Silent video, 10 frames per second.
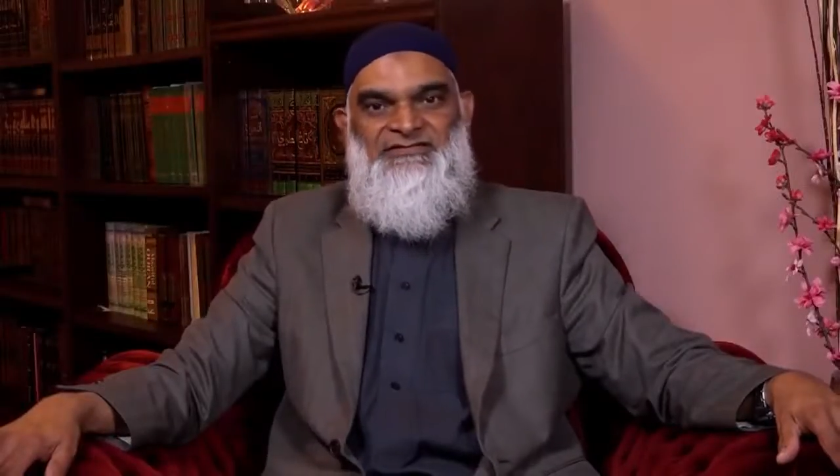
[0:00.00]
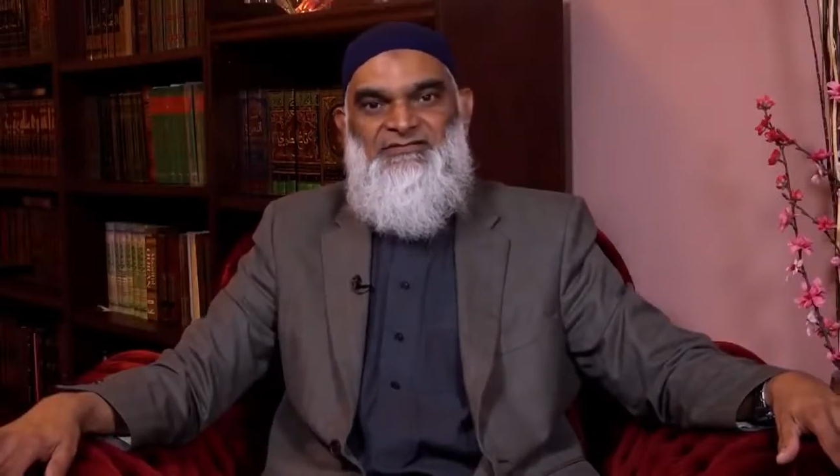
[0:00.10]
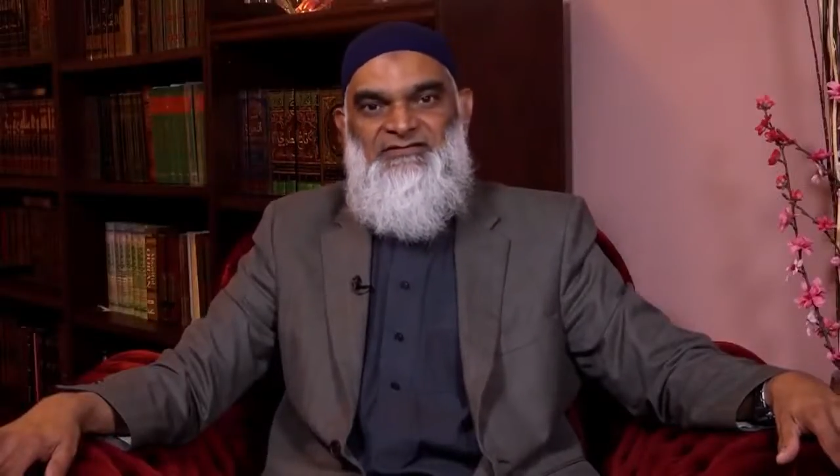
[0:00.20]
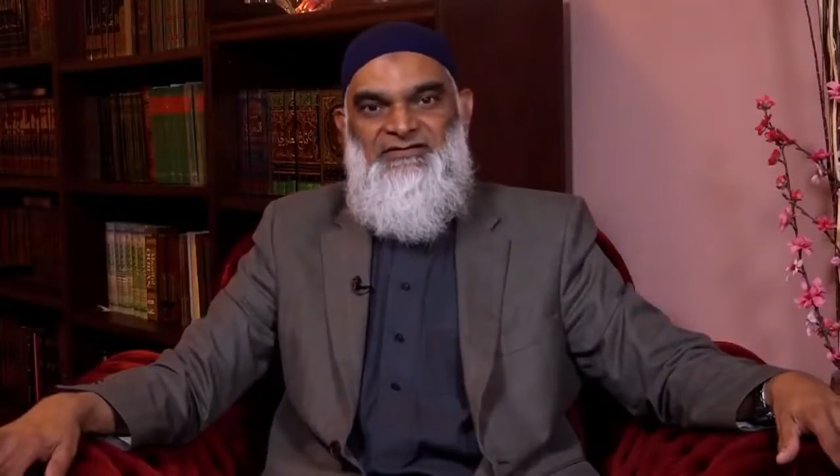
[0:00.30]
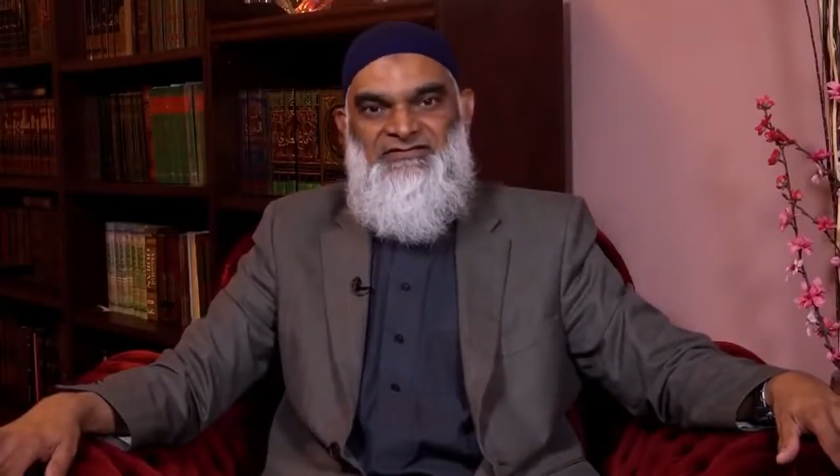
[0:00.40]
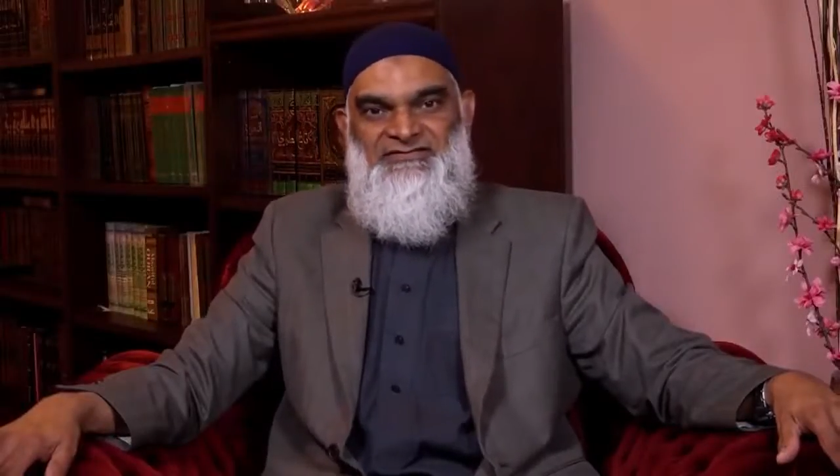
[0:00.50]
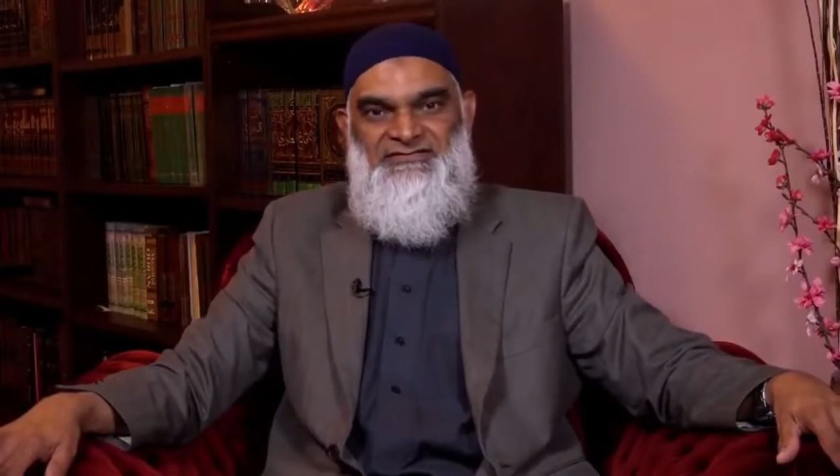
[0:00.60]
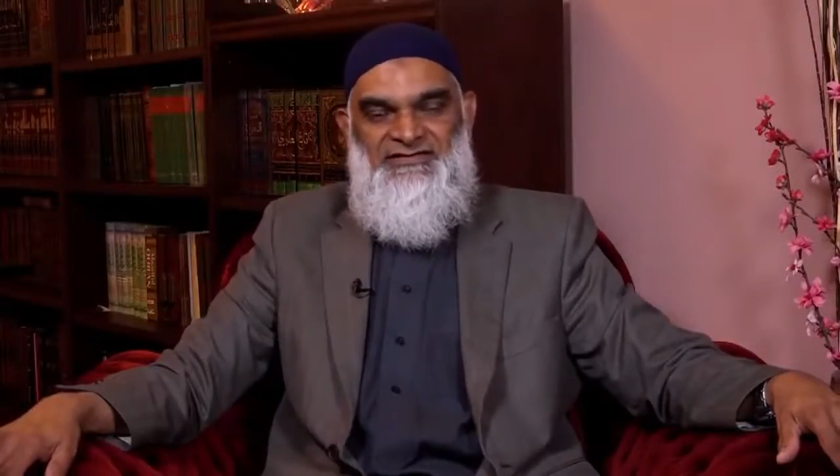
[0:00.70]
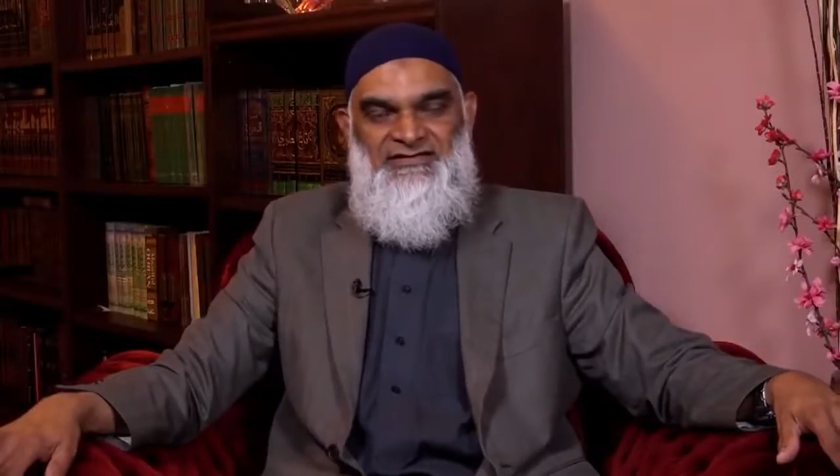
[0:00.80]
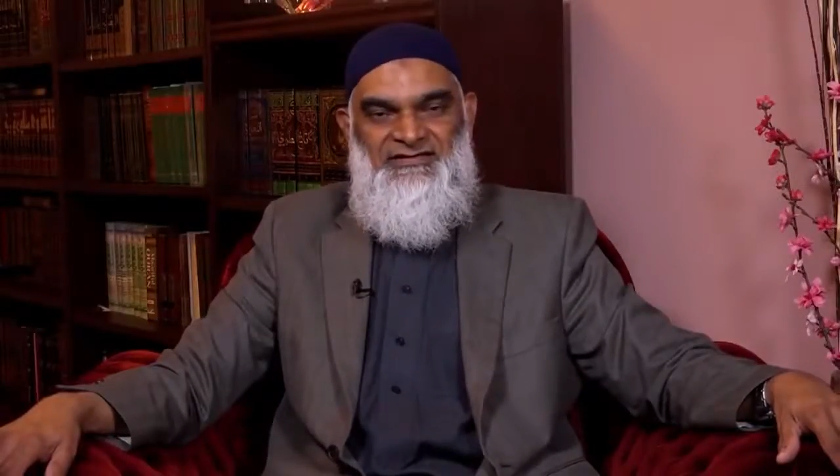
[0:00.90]
So
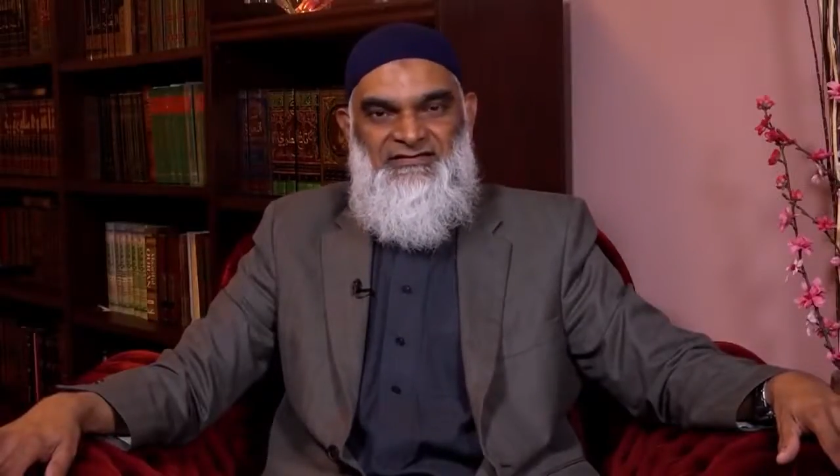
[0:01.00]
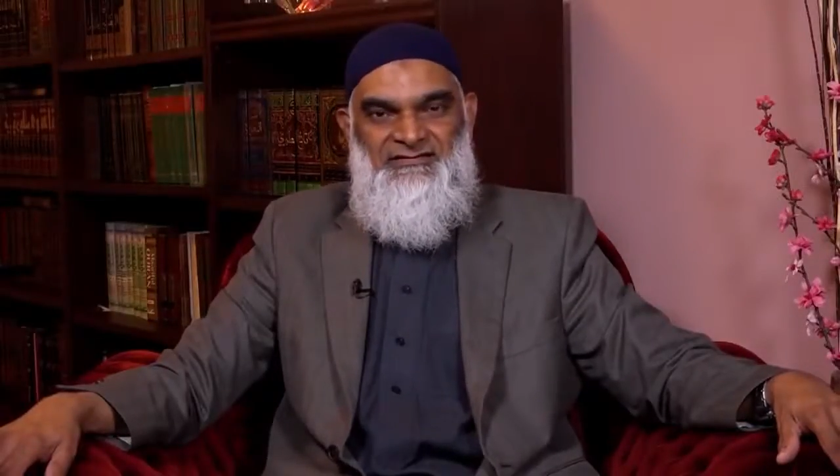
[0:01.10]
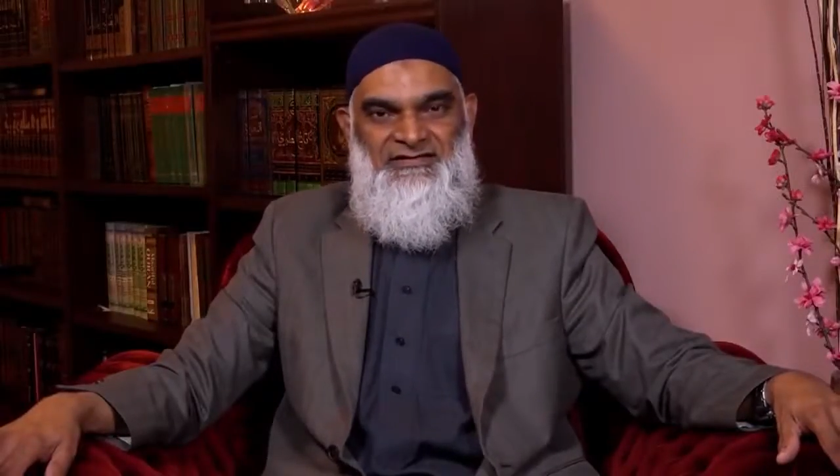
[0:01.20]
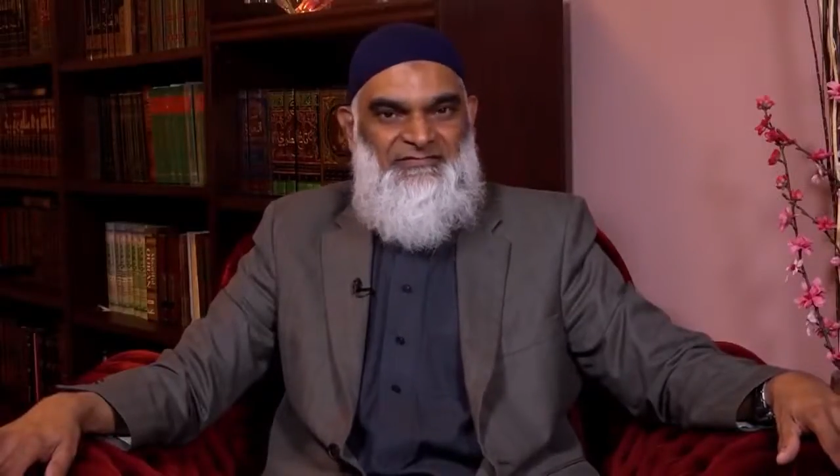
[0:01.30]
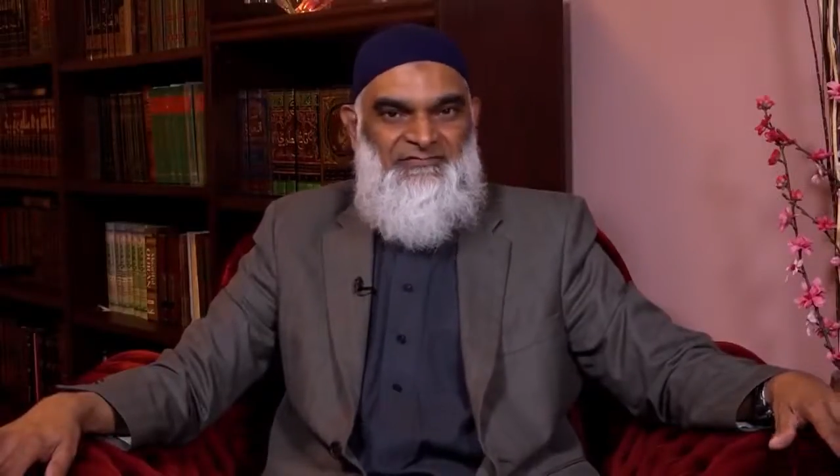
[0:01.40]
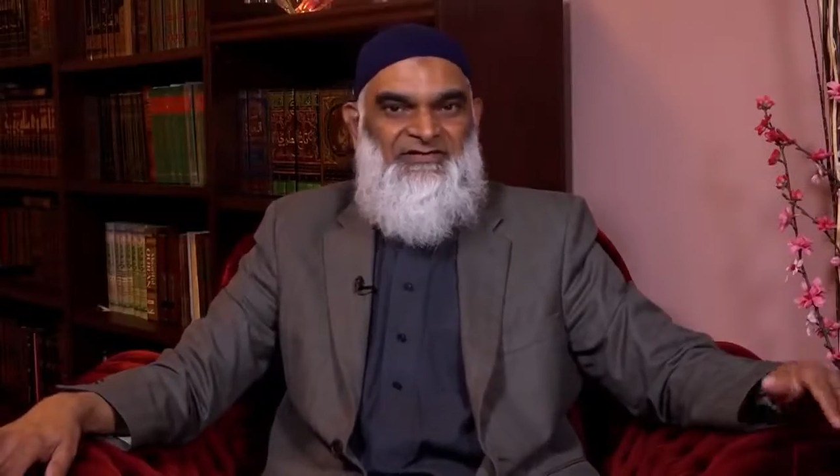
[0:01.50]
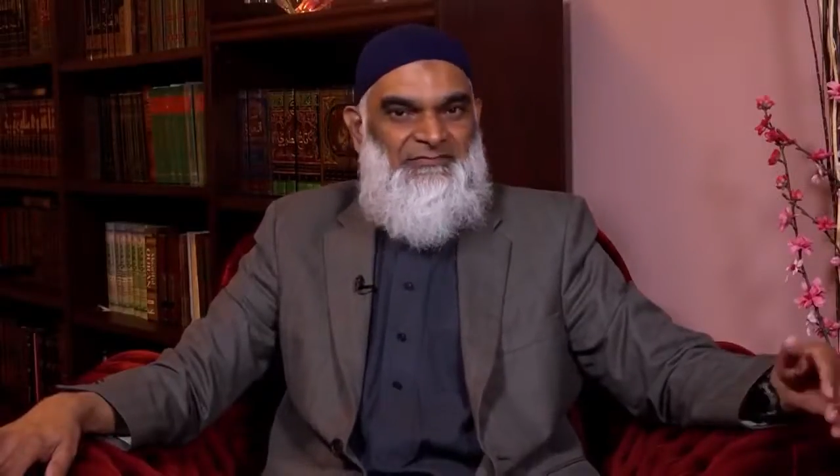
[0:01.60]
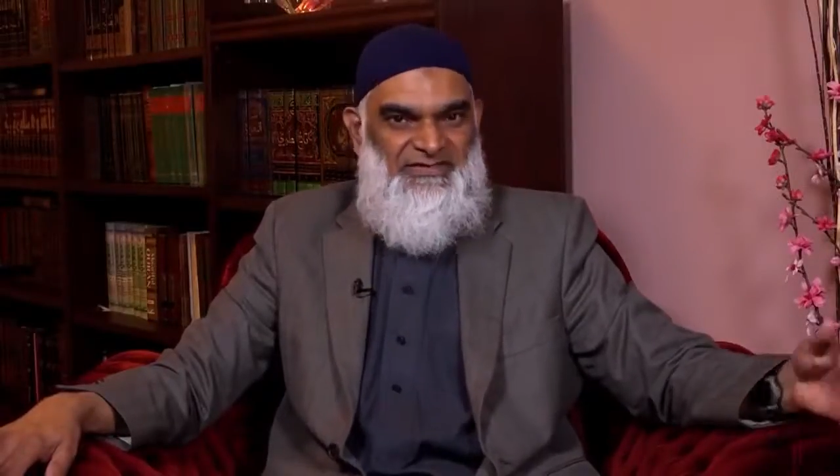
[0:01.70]
it literally